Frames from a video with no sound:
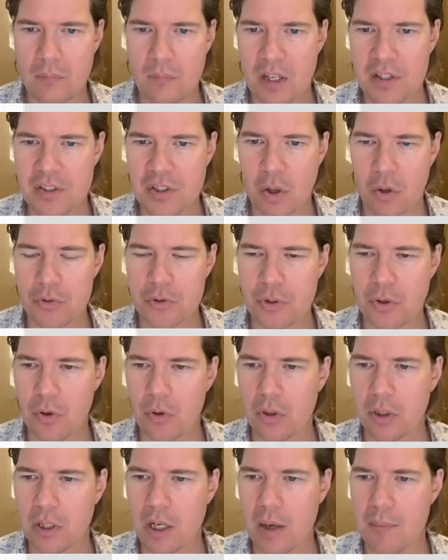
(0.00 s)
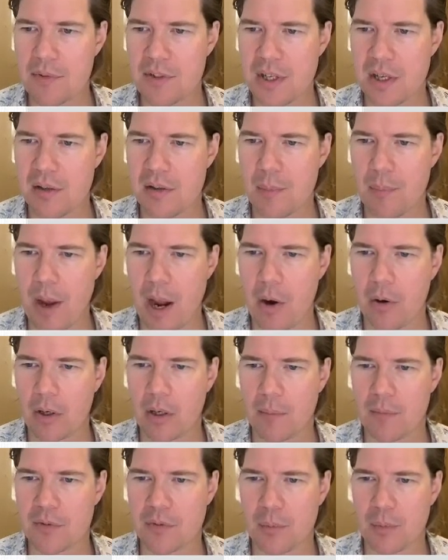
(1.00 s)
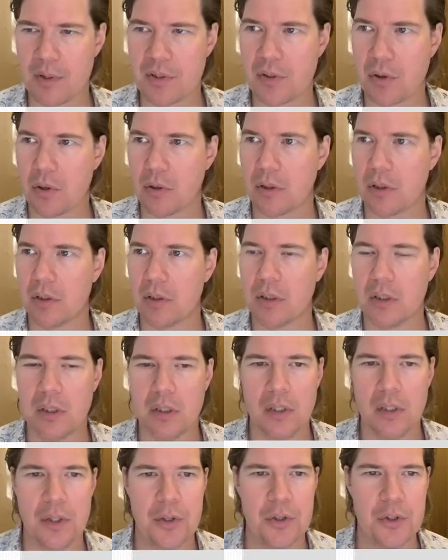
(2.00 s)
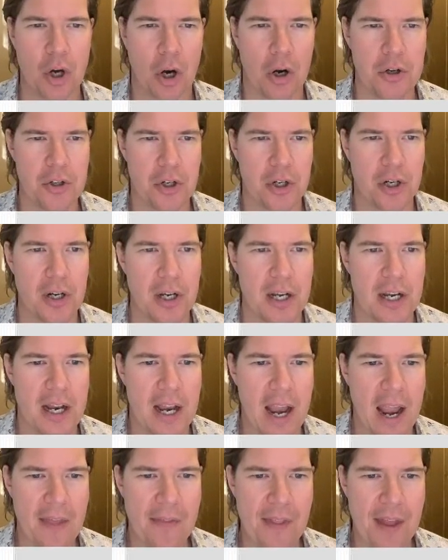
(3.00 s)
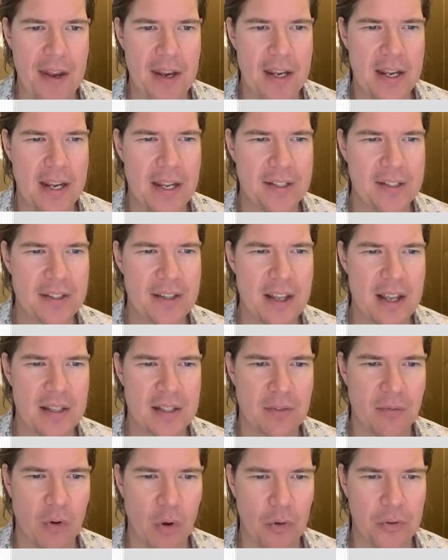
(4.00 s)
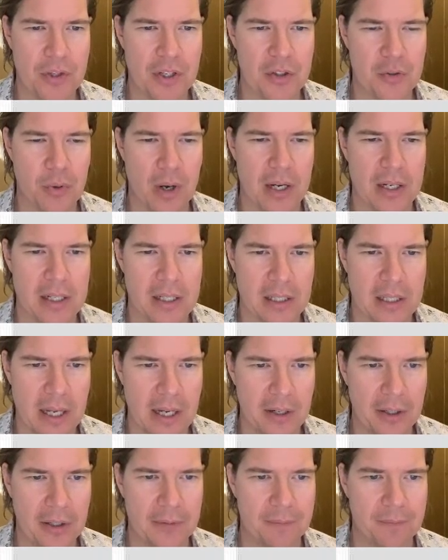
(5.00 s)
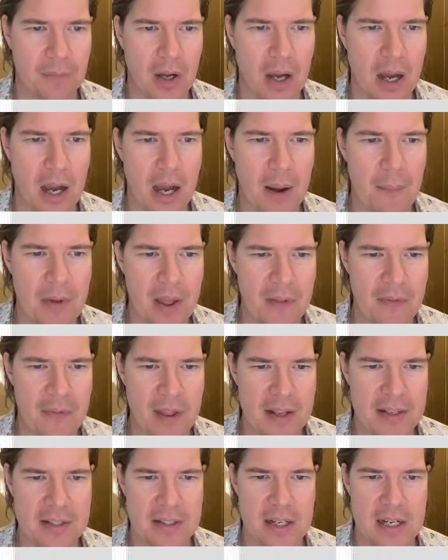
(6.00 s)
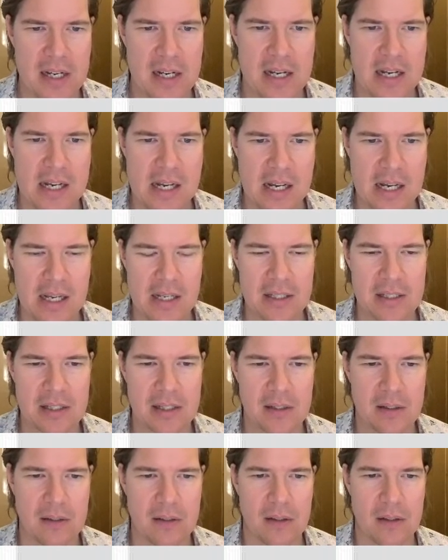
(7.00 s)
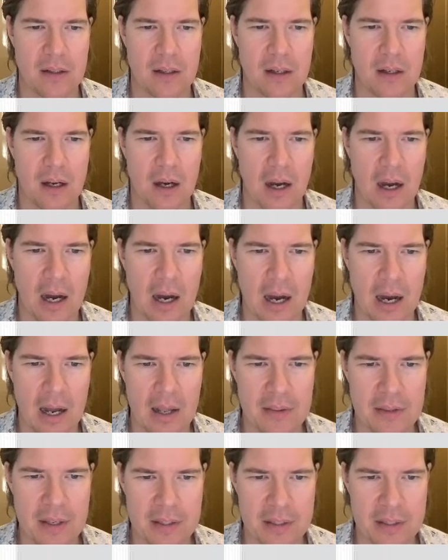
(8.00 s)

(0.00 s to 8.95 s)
So solar comes in, the power comes from a solar charger, and then it hits this voltage regulator, and this is this